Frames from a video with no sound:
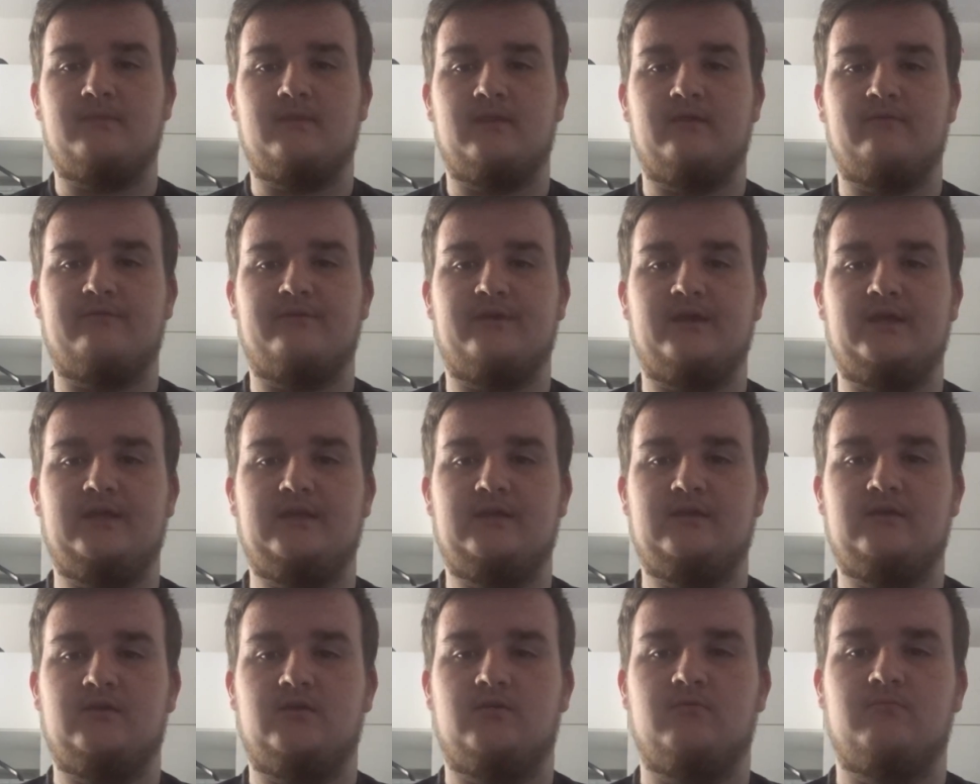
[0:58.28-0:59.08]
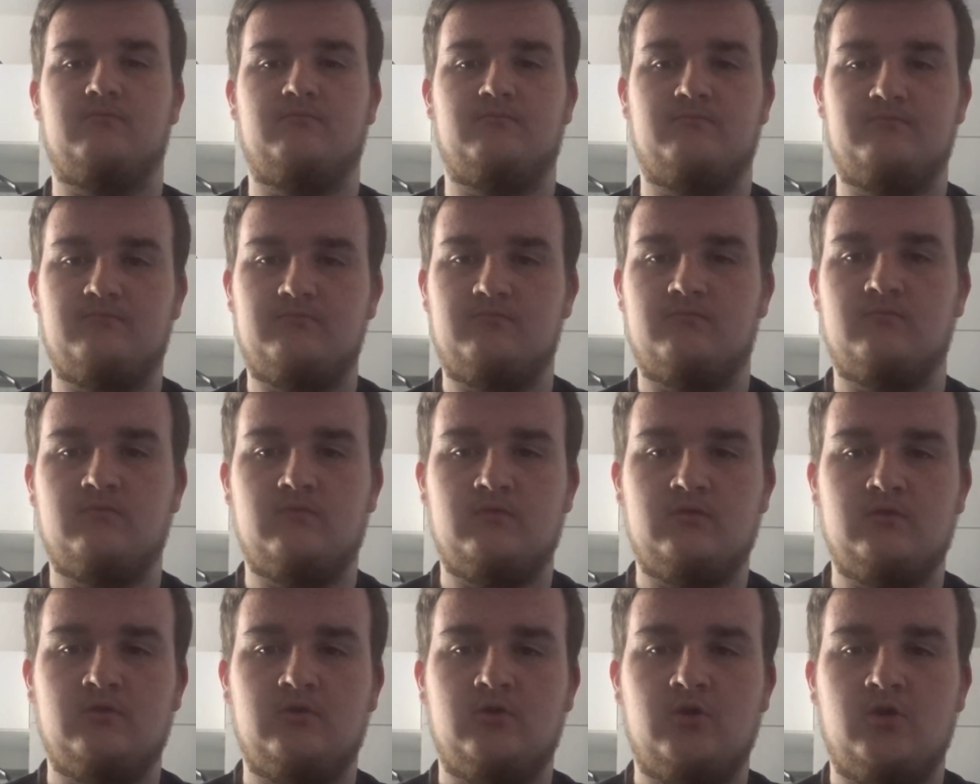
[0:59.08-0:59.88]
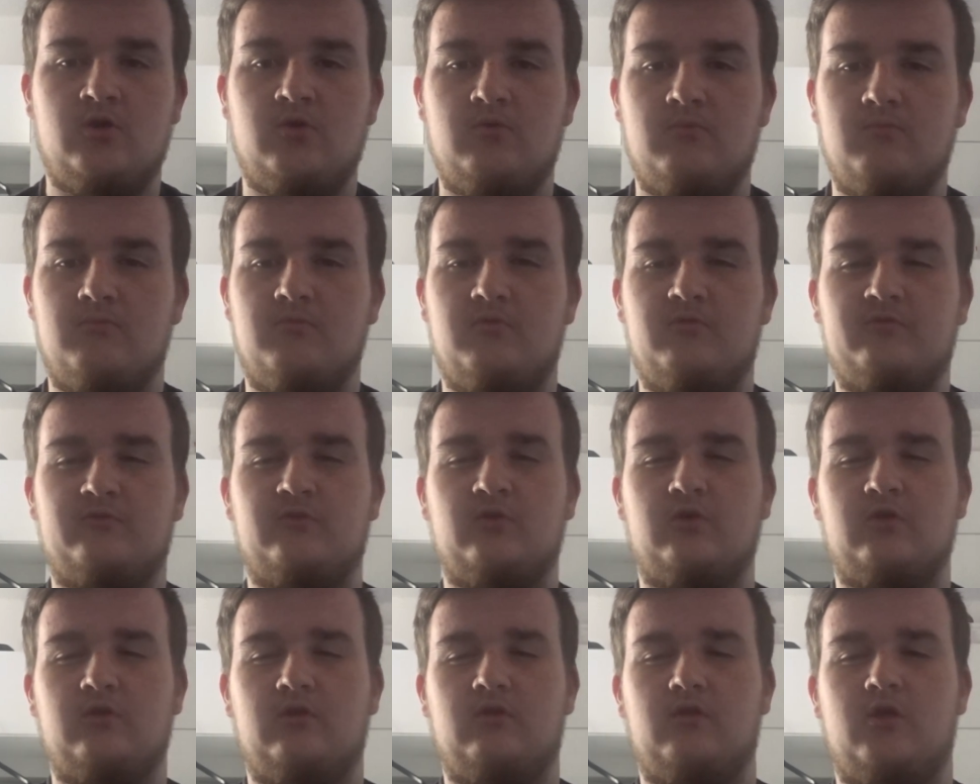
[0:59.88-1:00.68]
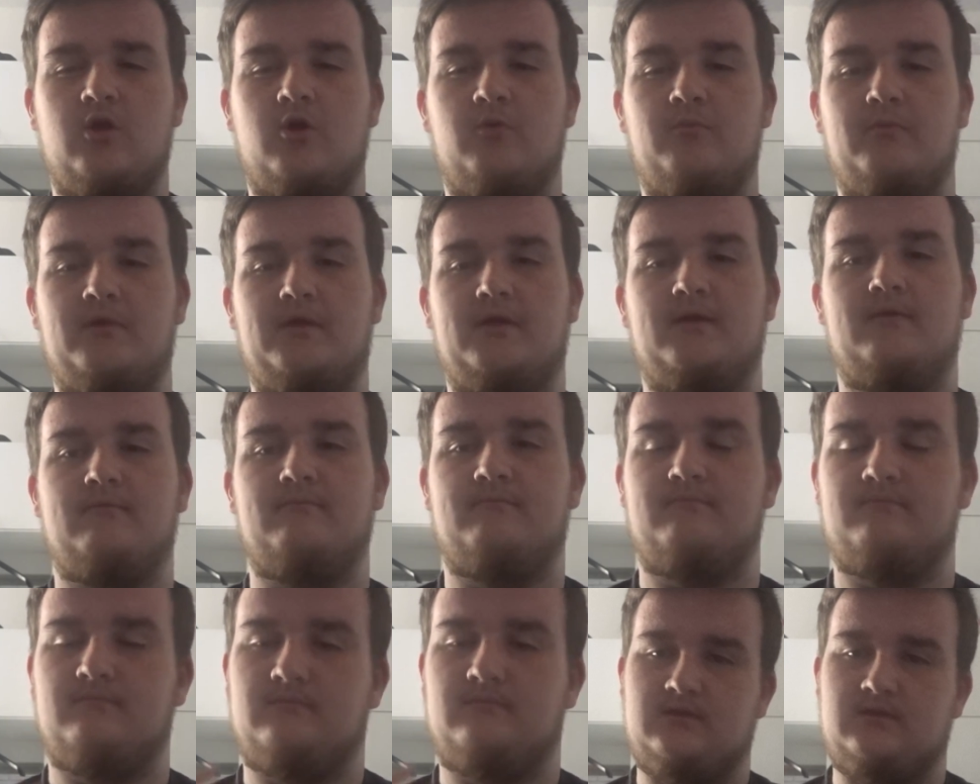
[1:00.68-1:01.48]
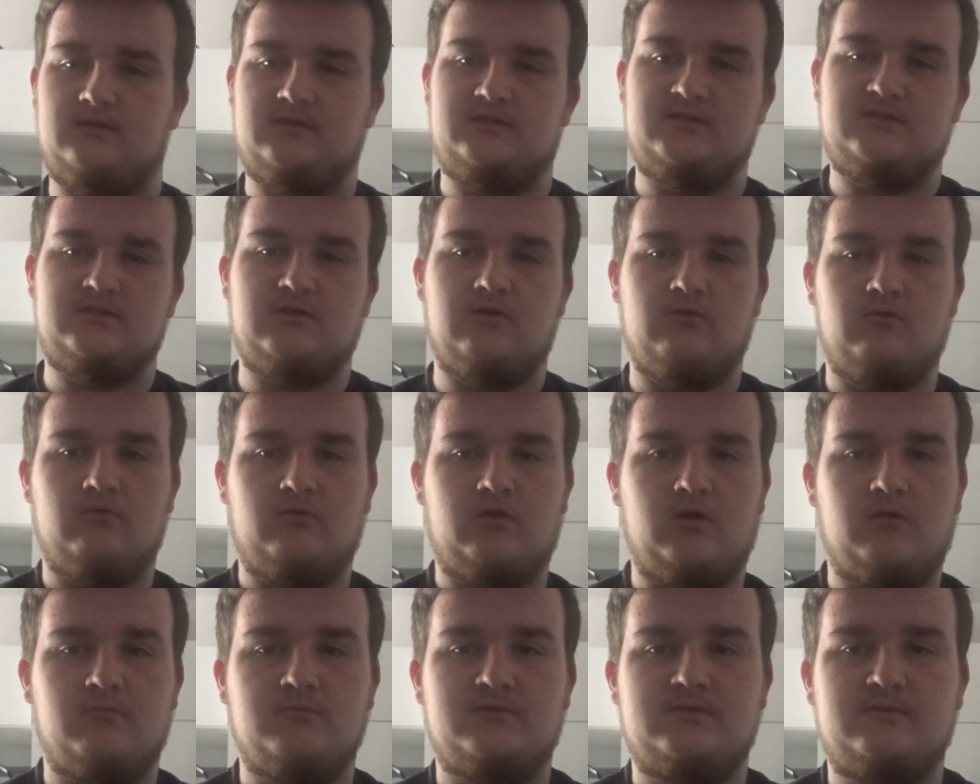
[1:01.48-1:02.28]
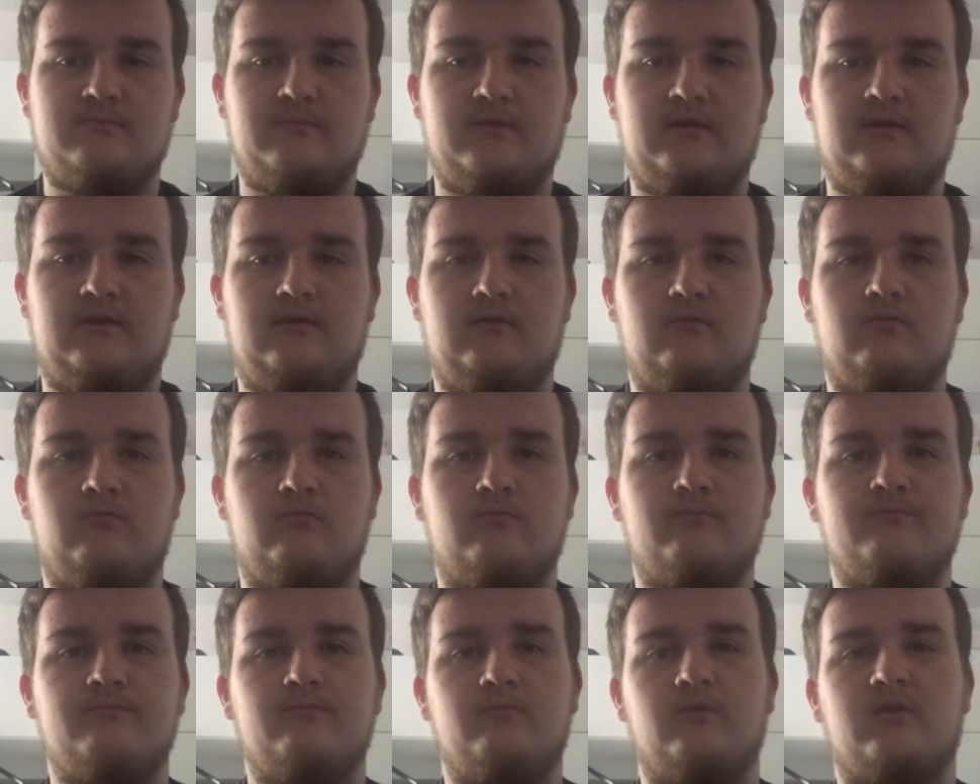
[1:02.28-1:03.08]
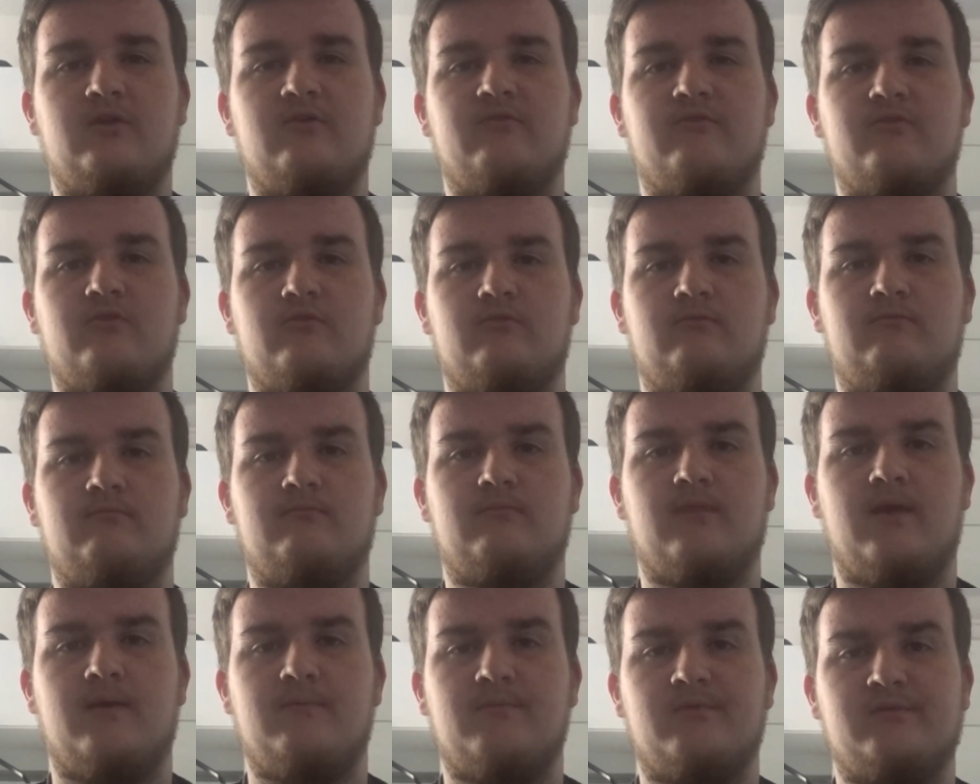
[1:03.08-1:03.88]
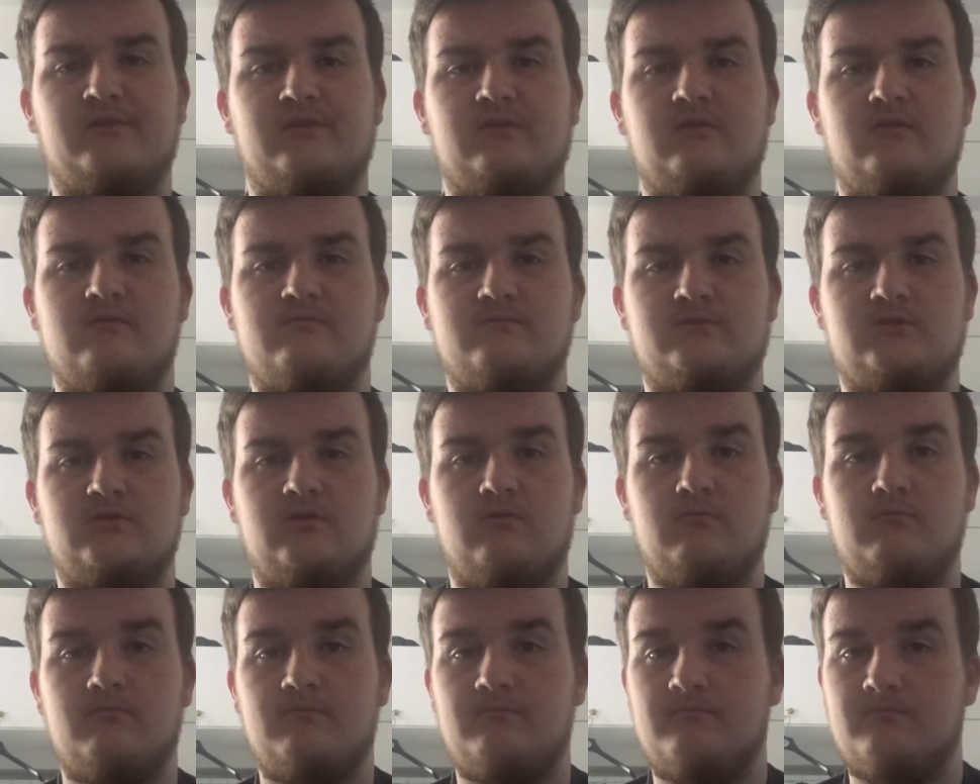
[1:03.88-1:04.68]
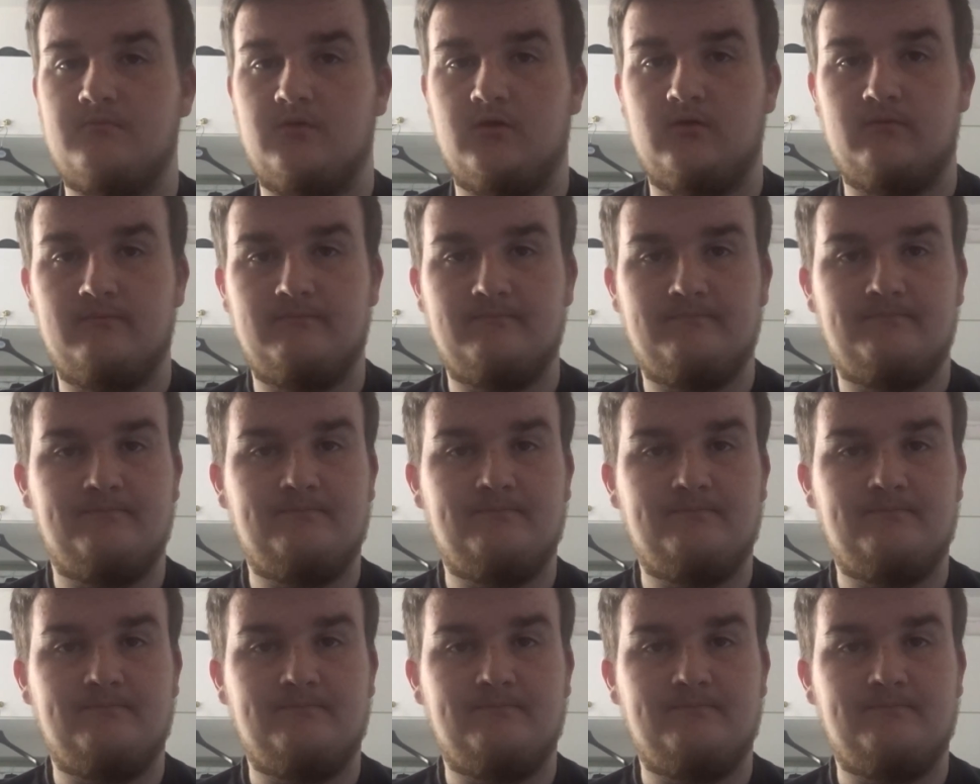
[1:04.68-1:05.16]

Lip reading: I've kind of moved on a little bit. It still comes to me whenever that month comes up, but